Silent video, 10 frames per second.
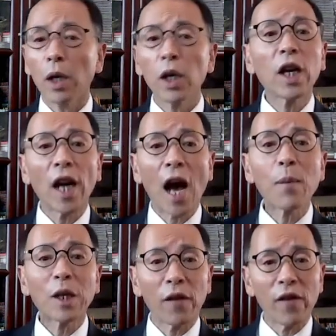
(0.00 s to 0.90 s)

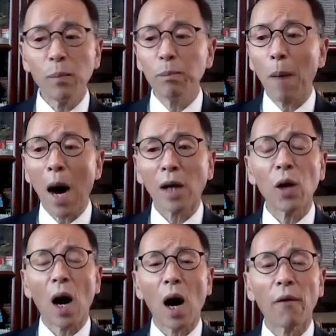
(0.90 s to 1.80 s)
economic development
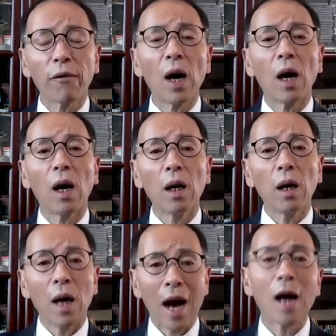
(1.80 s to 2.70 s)
model of
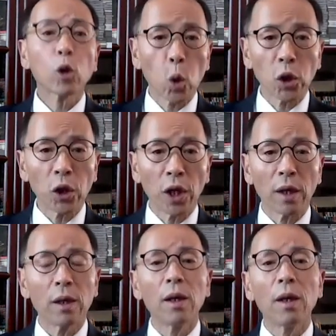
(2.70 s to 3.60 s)
outsourcing.